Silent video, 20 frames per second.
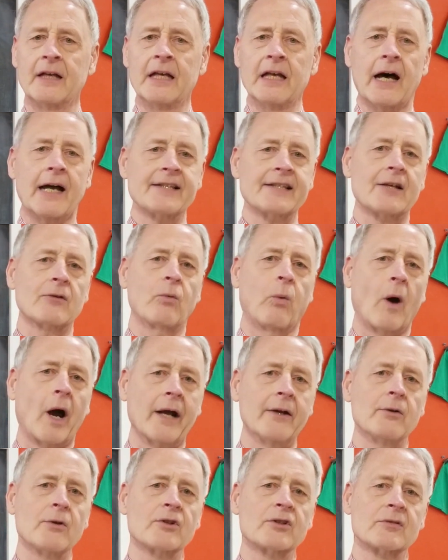I said, "Why
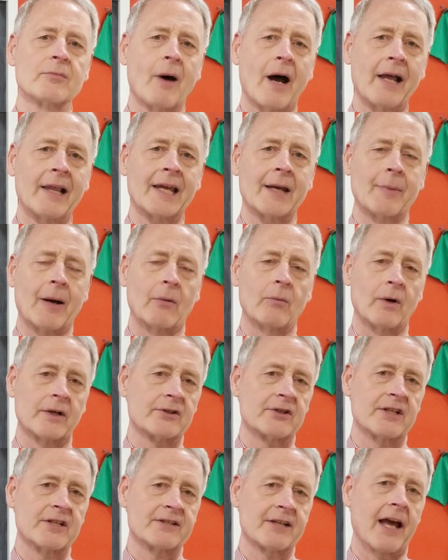are you smiling about what
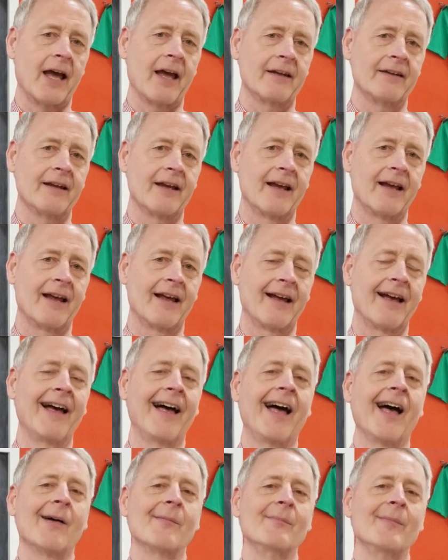she said?"
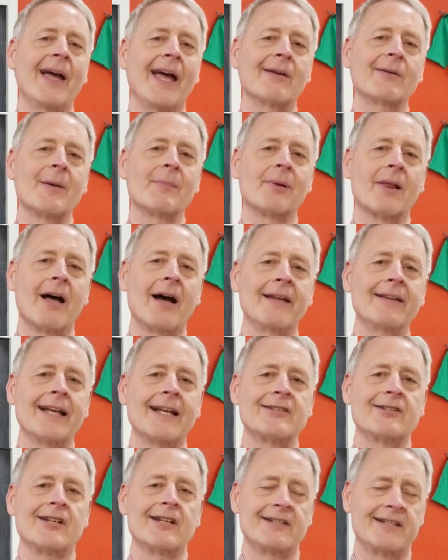Meg replied
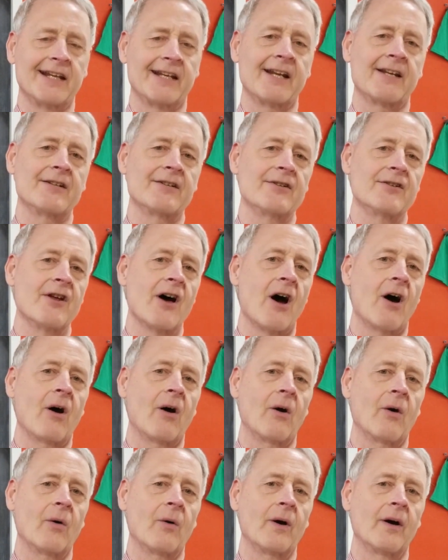that she didn't
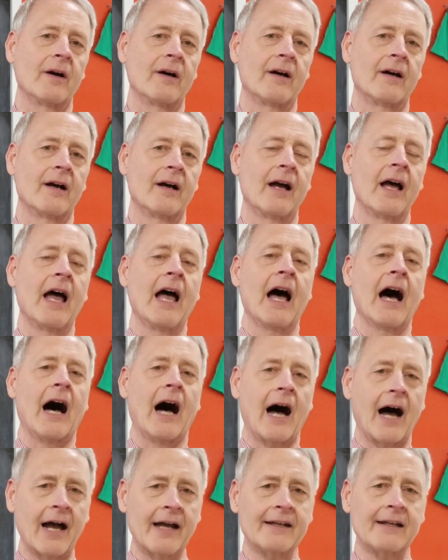know.
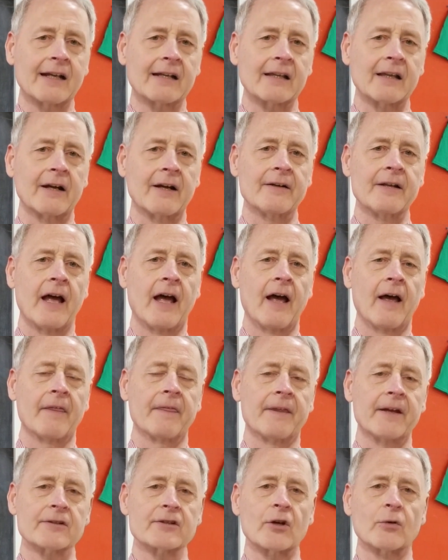I declared,
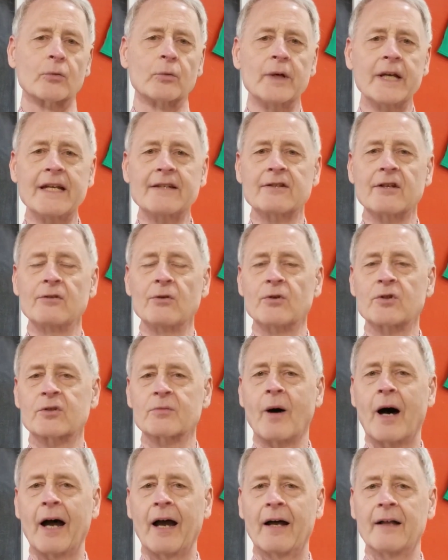"There's a reason you
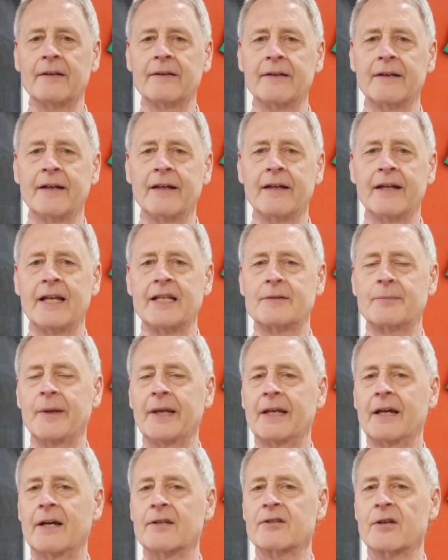smiled. It's
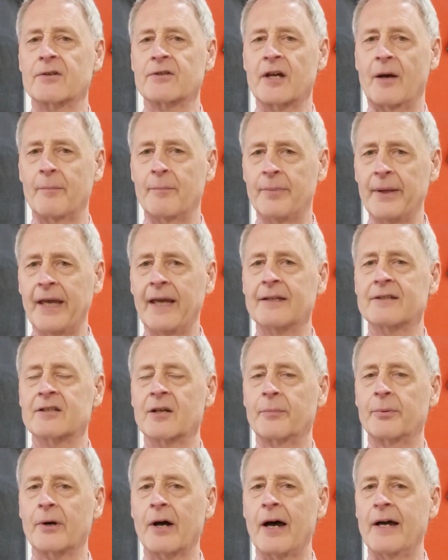because there's a big
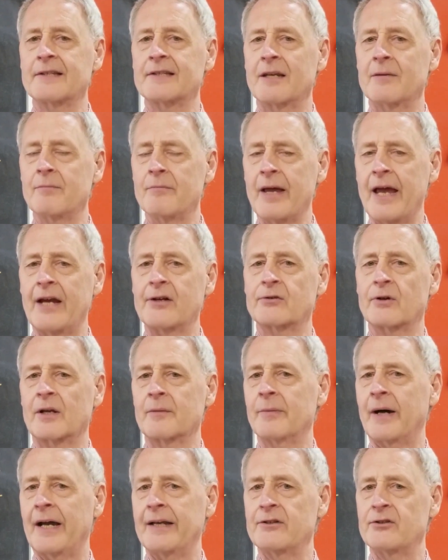surprise in measuring
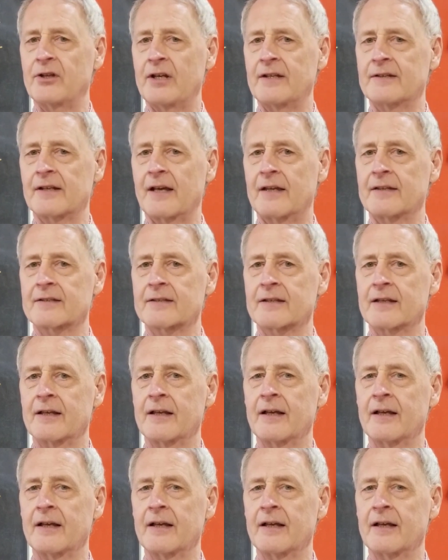by Jesus."